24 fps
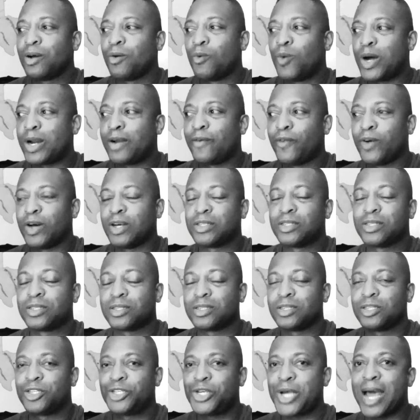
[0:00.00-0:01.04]
one of
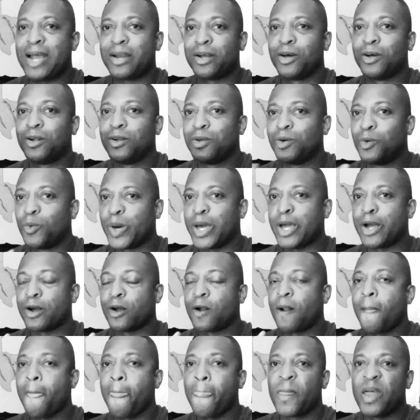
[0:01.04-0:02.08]
us channel
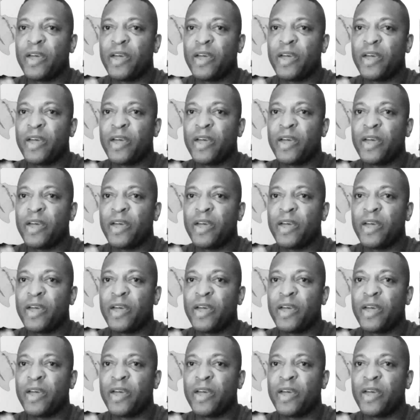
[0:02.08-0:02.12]
where